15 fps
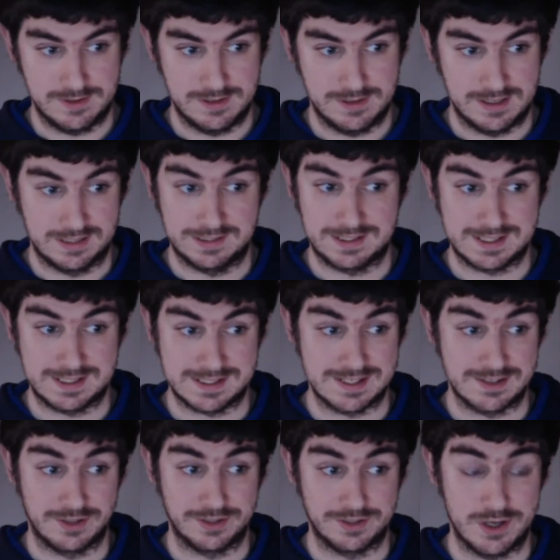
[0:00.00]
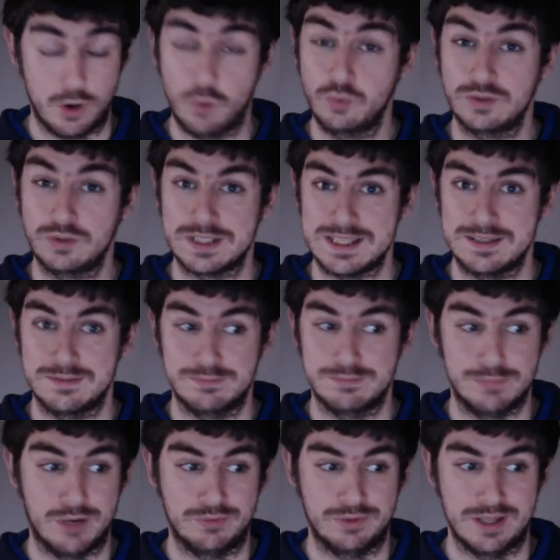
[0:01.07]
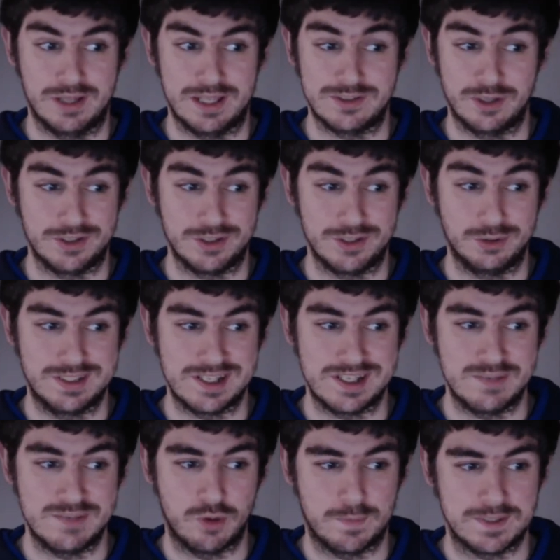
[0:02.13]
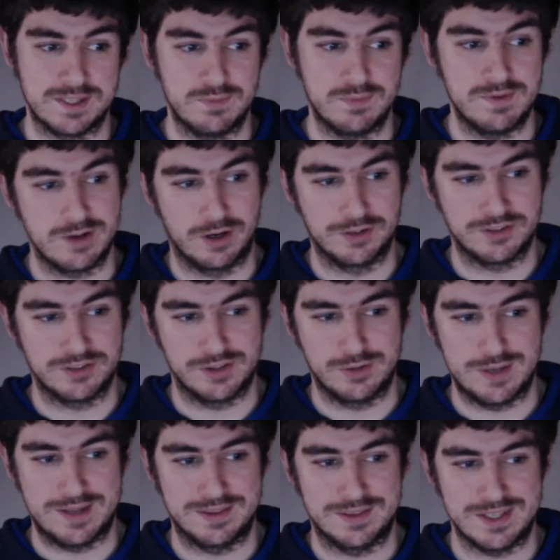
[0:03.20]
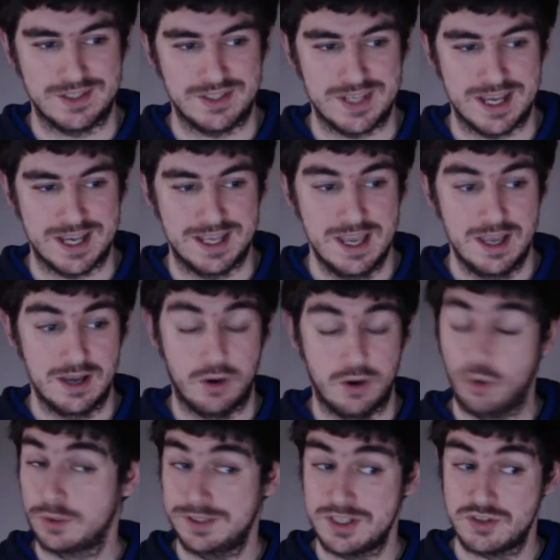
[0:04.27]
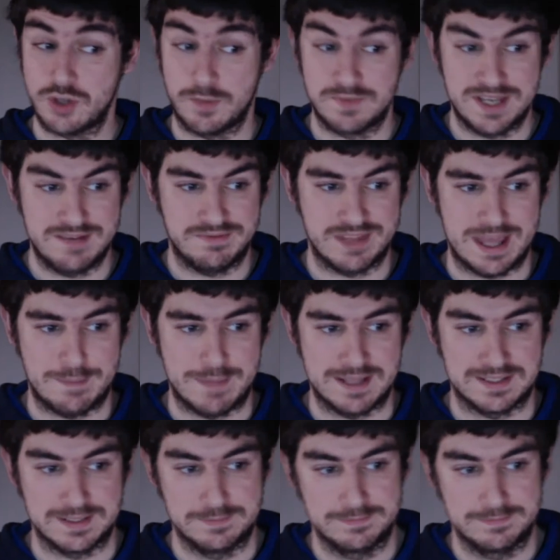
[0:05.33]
And like I say, it's not the only Disney property we've got throughout this year, or in this top 10 for that matter.